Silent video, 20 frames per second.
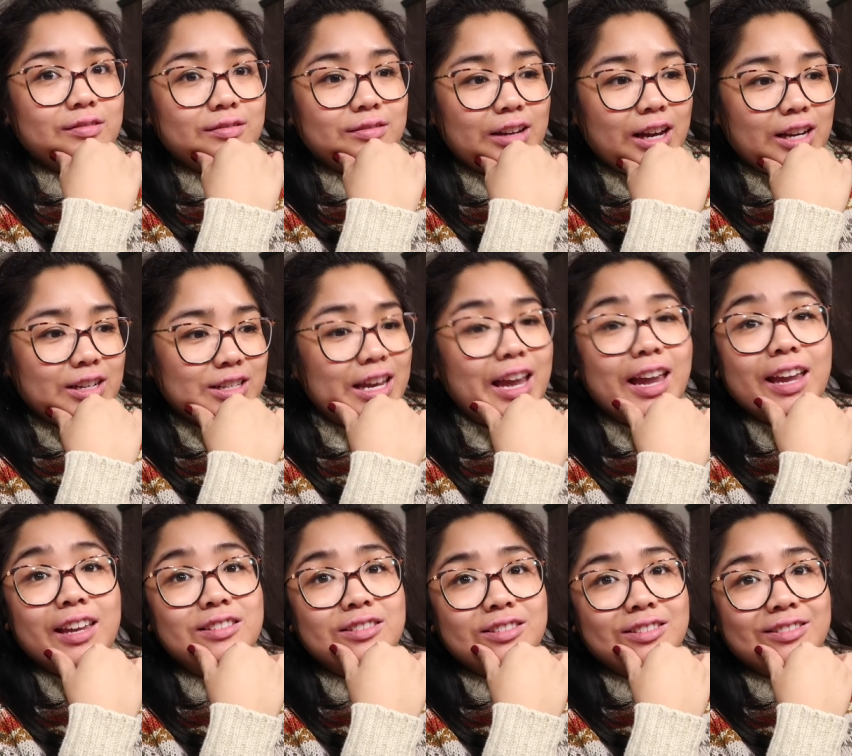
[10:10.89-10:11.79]

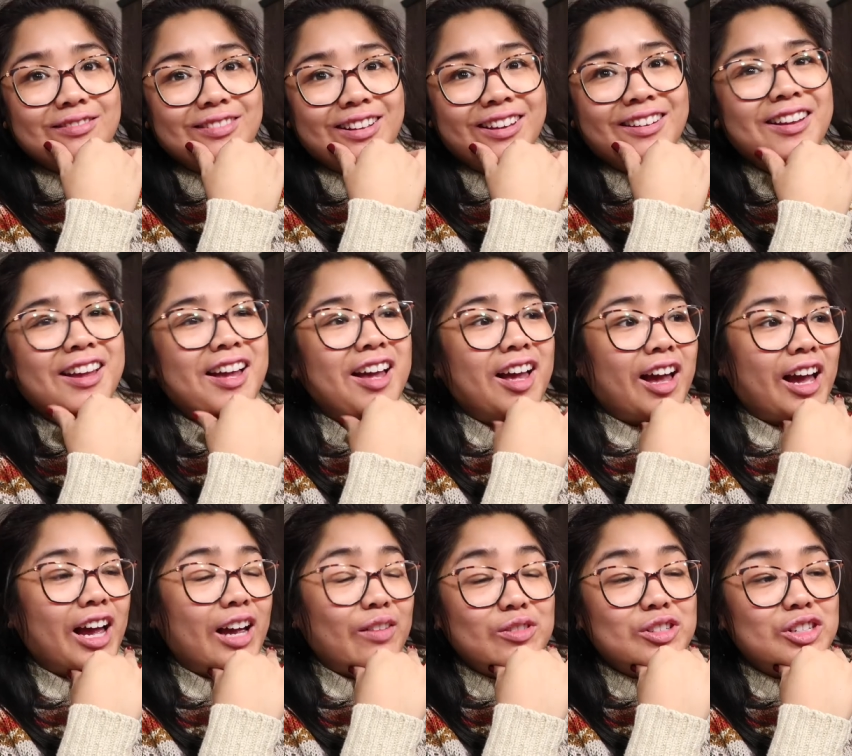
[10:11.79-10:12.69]
ninety-eight
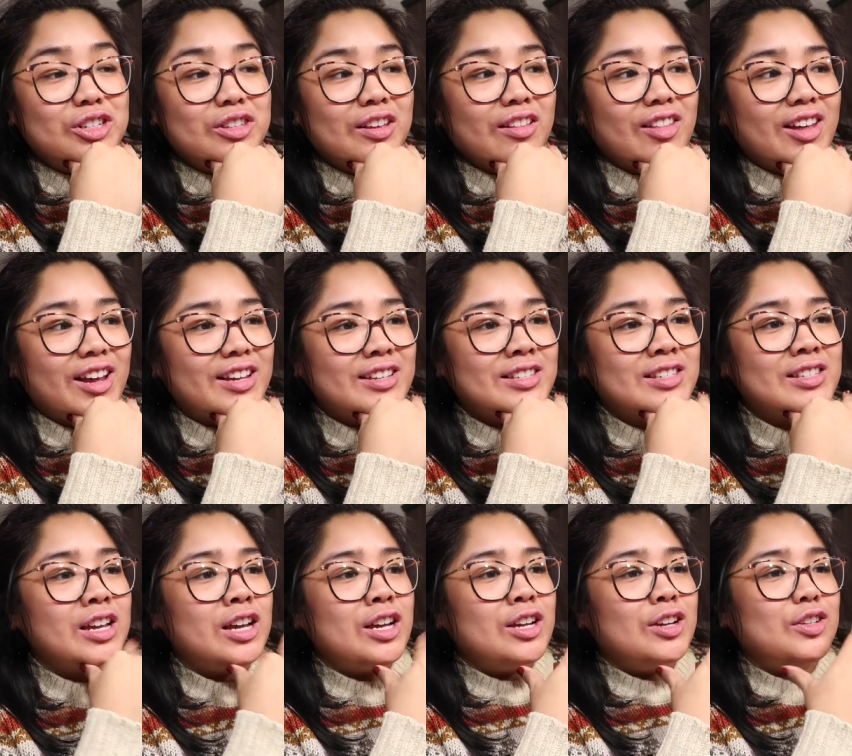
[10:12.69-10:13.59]
average in the class.